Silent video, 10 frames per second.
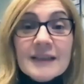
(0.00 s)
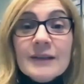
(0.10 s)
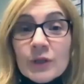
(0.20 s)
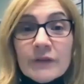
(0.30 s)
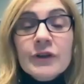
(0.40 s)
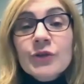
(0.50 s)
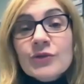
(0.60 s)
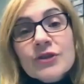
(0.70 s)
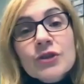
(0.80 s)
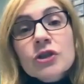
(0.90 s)
Whenever you
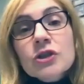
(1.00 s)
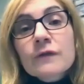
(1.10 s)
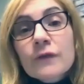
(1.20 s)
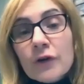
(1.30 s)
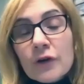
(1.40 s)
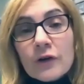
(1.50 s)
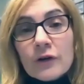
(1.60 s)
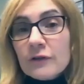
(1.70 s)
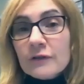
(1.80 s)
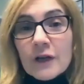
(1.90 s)
search
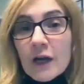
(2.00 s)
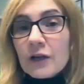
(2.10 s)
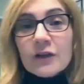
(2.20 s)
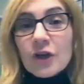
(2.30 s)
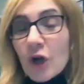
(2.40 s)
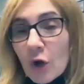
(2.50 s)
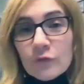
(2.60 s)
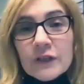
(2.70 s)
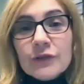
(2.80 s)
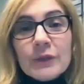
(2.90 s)
for a
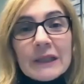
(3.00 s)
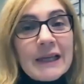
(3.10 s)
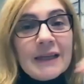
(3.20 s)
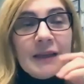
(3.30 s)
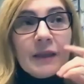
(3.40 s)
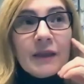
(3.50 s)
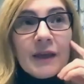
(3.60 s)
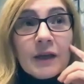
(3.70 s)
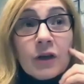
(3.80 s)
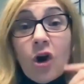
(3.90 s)
COVID related
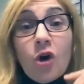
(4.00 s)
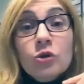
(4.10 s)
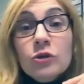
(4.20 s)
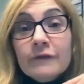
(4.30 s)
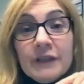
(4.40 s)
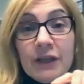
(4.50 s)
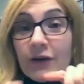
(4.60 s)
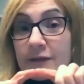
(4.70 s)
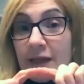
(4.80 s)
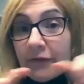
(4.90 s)
thing, all the
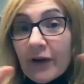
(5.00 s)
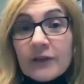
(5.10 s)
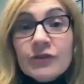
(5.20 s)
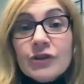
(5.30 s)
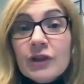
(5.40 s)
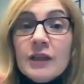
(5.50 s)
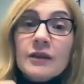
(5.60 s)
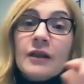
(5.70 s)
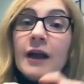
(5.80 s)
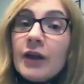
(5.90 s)
videos have underneath
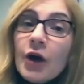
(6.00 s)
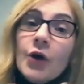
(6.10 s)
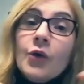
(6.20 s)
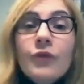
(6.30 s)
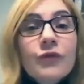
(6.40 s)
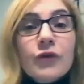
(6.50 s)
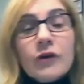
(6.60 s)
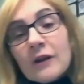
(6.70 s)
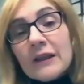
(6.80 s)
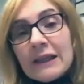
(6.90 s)
like, oh,
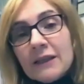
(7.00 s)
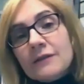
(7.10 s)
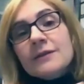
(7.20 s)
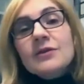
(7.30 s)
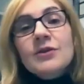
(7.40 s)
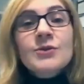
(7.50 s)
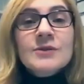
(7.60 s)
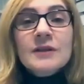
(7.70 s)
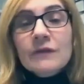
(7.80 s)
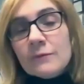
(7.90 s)
for the latest news
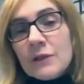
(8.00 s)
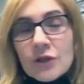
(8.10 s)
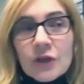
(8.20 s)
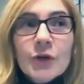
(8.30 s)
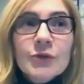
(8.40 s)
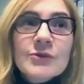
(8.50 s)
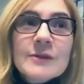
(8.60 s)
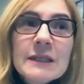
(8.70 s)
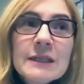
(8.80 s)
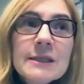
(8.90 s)
and information, go to
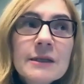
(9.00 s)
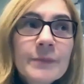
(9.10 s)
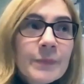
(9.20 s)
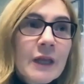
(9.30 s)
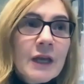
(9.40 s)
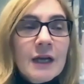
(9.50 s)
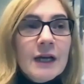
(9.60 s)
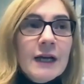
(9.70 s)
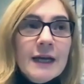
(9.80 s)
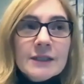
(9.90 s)
CDC.
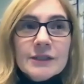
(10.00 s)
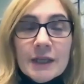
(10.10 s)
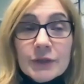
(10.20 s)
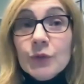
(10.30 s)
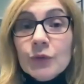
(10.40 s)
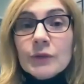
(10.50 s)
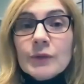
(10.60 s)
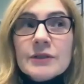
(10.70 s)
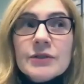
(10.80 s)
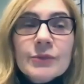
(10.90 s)
And Google
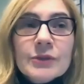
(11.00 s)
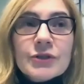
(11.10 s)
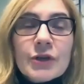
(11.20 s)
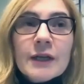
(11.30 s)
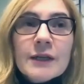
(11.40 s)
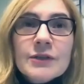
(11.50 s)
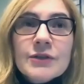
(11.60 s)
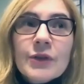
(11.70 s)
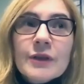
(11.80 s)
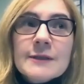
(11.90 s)
was trying to
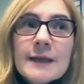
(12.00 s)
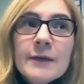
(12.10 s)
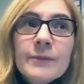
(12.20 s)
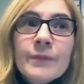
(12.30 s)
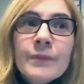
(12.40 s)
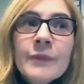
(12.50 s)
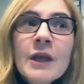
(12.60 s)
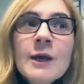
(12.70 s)
do the same.